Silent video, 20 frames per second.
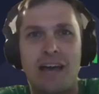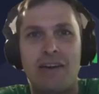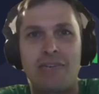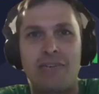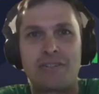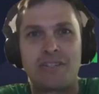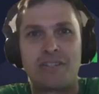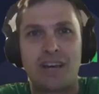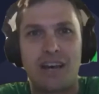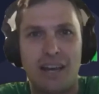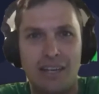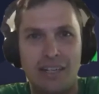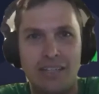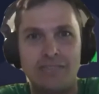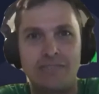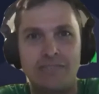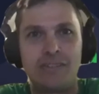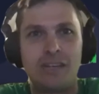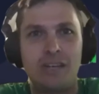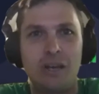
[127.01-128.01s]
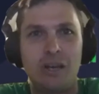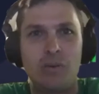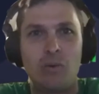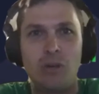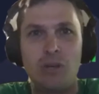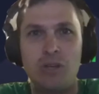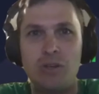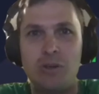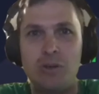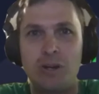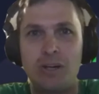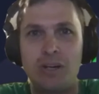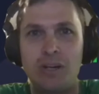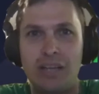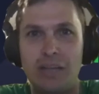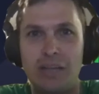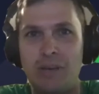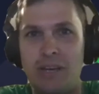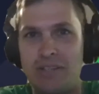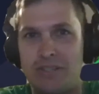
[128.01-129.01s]
outside of what you do on a
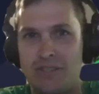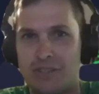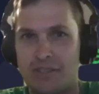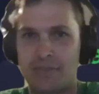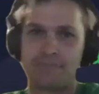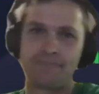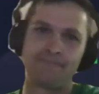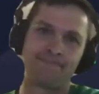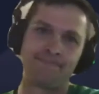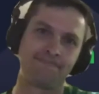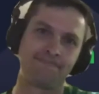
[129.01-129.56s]
daily basis.